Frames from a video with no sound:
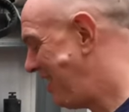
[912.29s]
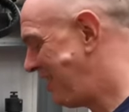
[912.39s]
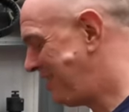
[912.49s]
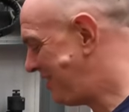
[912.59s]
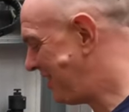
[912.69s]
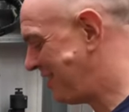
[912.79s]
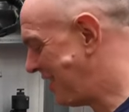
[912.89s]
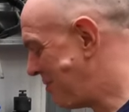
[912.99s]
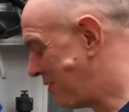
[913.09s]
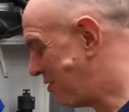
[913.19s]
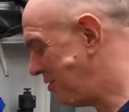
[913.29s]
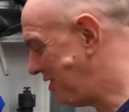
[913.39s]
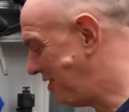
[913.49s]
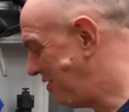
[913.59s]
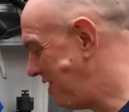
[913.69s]
It just doesn't come
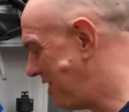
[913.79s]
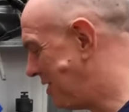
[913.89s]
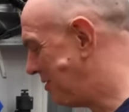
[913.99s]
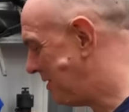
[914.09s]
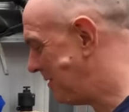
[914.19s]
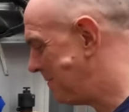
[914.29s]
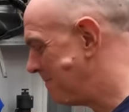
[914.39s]
across in the videos.